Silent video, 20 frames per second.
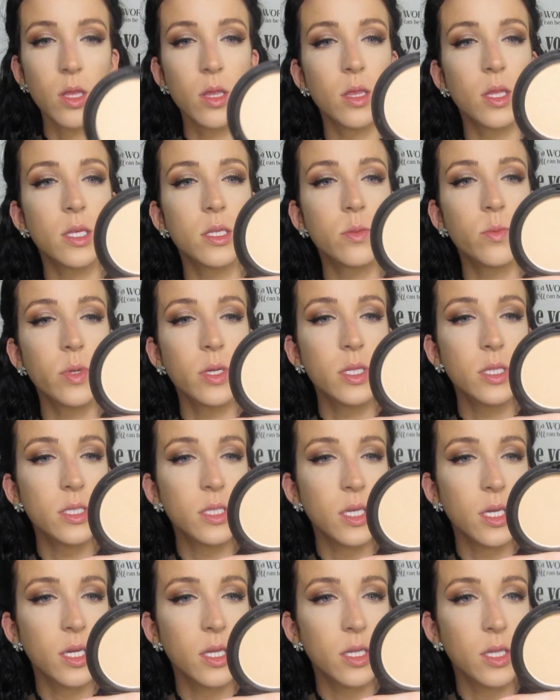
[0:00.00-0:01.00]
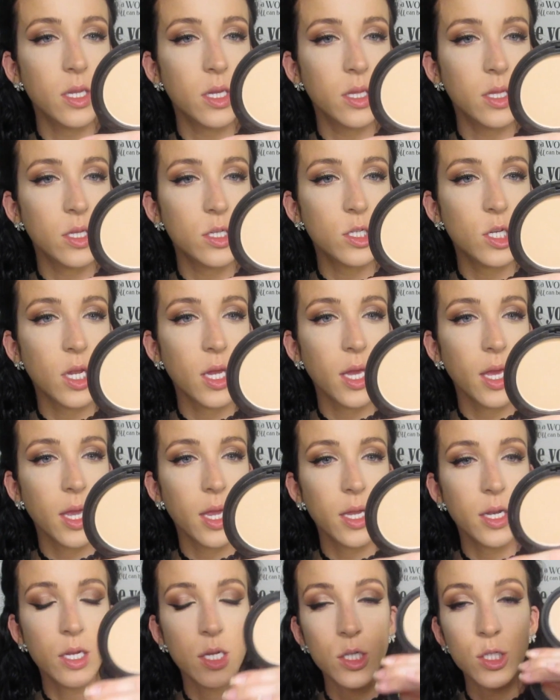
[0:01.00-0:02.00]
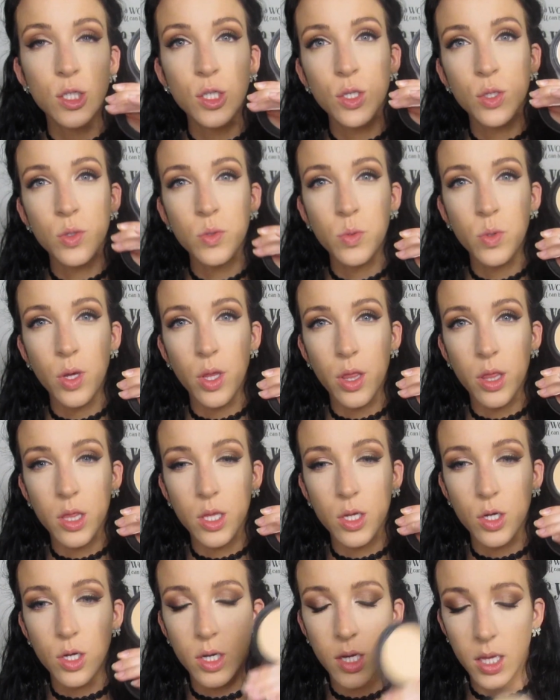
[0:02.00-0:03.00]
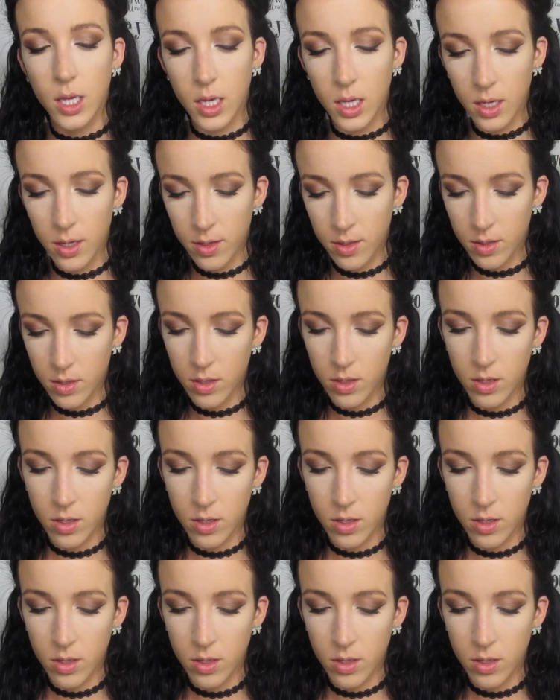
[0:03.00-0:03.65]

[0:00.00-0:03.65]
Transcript: This one's in the shade 230.